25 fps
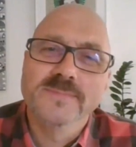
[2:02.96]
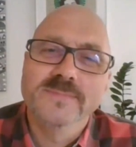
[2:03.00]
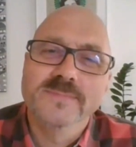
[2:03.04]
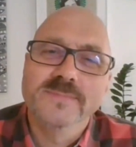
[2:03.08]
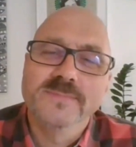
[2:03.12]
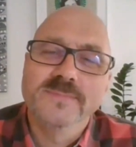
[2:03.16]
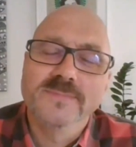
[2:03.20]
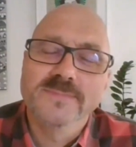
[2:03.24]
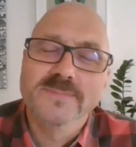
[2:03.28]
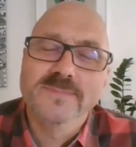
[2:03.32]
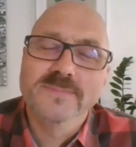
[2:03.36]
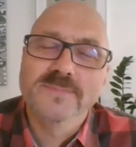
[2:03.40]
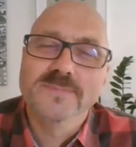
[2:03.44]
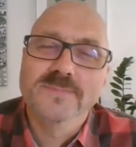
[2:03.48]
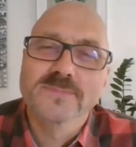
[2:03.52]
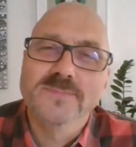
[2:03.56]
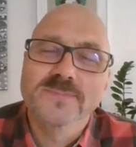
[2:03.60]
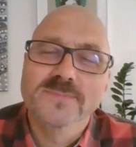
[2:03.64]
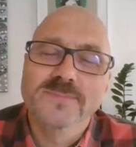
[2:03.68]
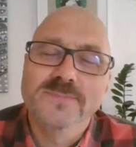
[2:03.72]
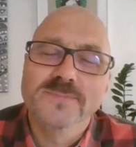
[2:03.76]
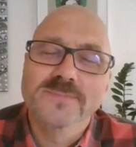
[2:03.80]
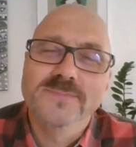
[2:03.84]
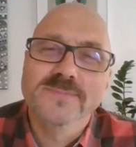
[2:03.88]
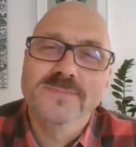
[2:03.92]

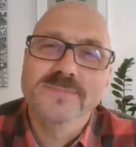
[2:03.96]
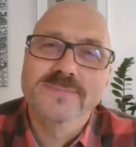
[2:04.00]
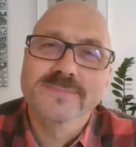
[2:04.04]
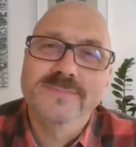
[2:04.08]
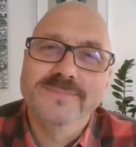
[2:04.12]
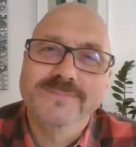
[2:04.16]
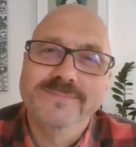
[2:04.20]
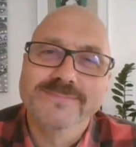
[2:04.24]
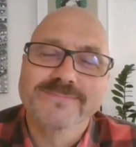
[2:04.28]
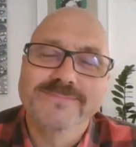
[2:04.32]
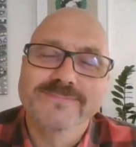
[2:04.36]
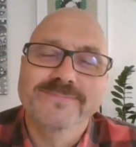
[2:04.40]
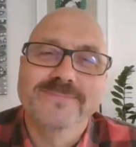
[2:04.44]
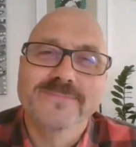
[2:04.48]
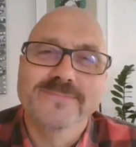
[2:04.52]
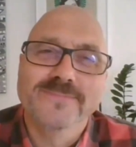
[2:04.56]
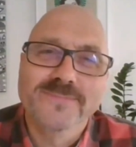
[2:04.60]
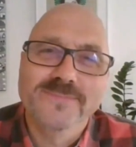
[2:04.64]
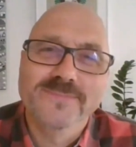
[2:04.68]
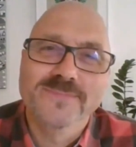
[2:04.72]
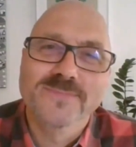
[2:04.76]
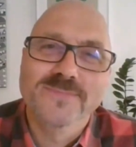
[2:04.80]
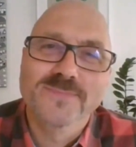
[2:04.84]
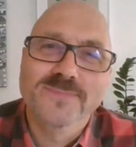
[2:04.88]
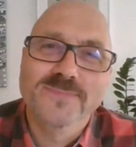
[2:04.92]

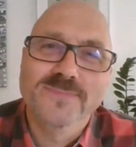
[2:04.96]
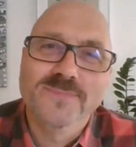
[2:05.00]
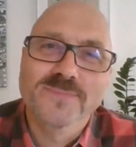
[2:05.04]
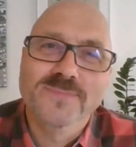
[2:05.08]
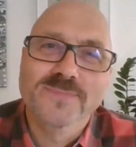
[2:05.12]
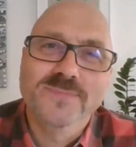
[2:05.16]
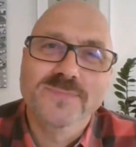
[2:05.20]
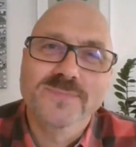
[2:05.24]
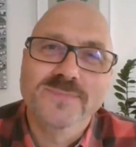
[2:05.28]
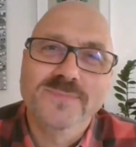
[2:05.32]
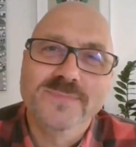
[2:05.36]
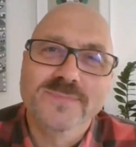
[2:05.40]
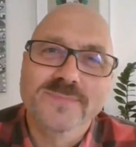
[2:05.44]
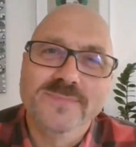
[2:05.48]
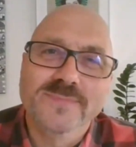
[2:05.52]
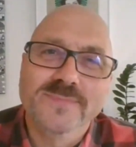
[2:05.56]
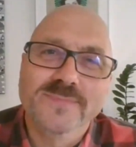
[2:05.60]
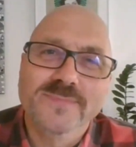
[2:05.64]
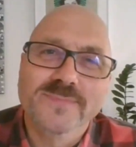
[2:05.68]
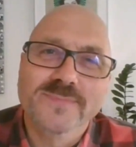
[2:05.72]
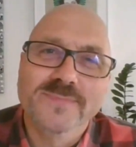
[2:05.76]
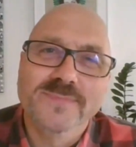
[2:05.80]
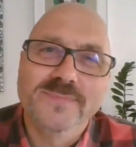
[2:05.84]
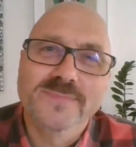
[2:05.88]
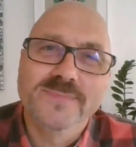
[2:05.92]

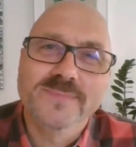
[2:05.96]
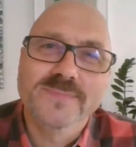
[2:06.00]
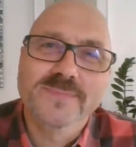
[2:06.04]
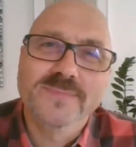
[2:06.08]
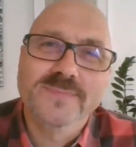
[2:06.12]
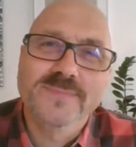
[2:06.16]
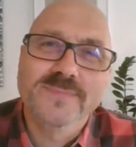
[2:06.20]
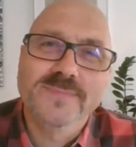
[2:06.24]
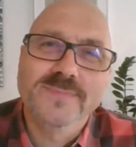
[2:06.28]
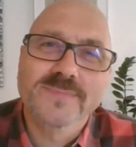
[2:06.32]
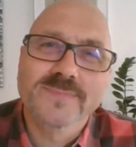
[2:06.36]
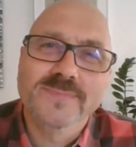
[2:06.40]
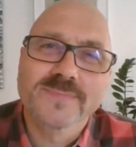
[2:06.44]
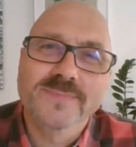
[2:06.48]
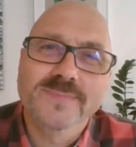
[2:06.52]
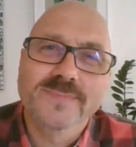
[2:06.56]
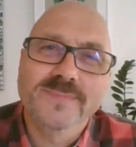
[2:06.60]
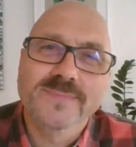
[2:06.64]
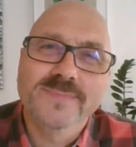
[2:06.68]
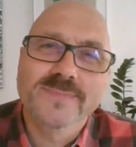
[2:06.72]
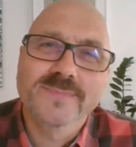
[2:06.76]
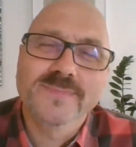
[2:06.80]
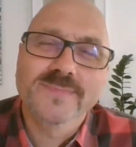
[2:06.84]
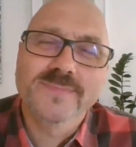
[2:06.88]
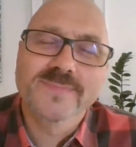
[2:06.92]

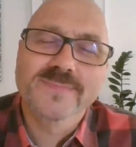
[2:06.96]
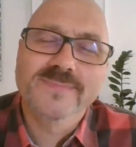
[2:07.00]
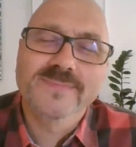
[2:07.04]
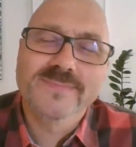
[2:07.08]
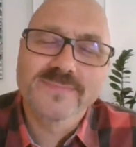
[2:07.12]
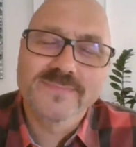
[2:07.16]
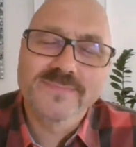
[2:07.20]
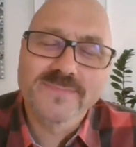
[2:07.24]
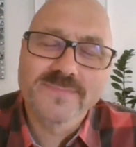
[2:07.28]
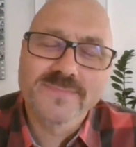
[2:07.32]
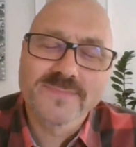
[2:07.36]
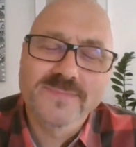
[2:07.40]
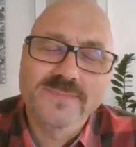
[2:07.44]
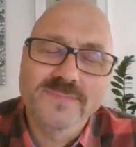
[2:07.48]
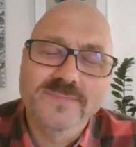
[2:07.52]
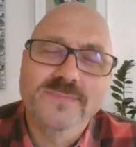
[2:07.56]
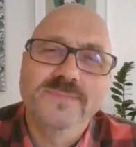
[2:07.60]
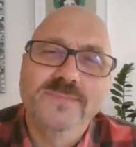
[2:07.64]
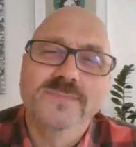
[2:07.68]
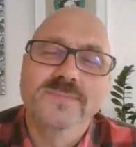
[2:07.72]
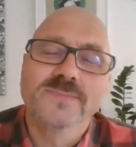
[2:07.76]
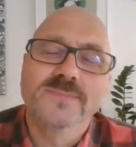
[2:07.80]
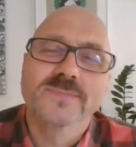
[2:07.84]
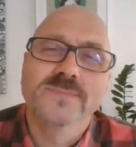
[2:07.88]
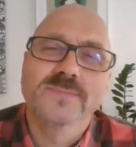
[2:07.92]

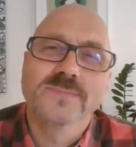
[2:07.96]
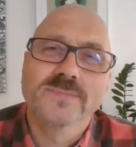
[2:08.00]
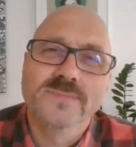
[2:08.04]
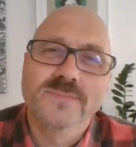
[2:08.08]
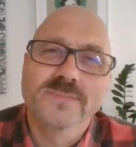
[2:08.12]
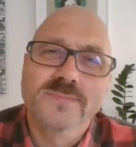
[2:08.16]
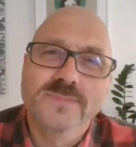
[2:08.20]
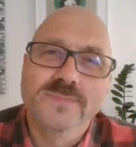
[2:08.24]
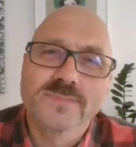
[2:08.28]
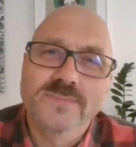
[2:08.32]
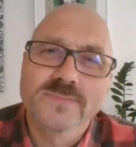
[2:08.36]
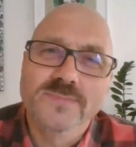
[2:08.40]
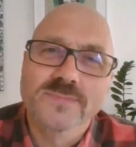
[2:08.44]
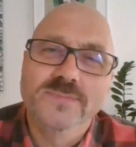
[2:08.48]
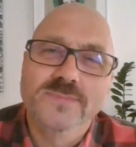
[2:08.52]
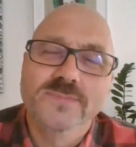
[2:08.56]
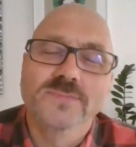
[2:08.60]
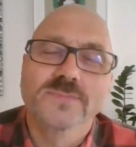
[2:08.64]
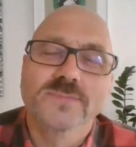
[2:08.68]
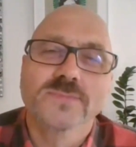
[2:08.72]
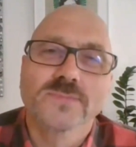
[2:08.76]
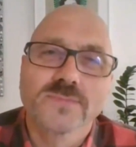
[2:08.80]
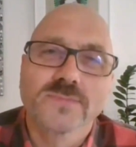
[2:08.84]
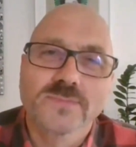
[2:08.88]
This person isn't speaking.